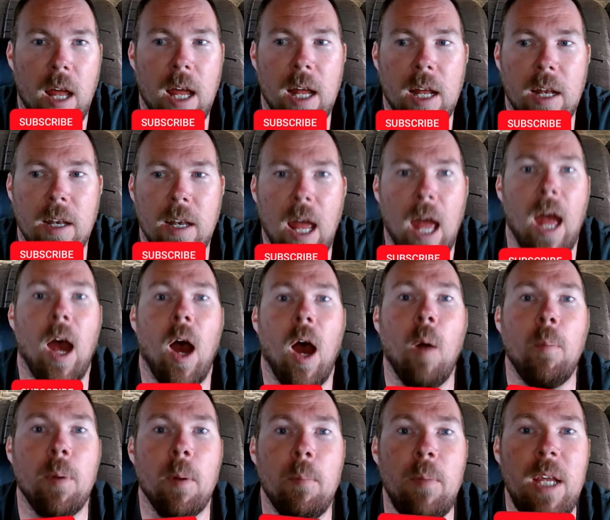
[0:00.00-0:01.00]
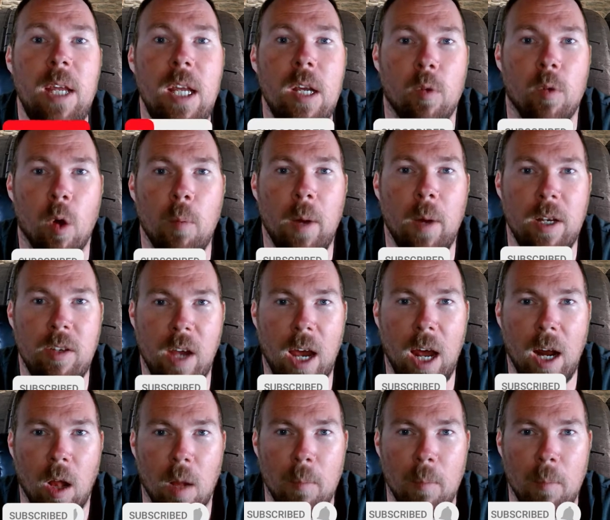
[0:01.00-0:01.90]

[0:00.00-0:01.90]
and help me grow my channel.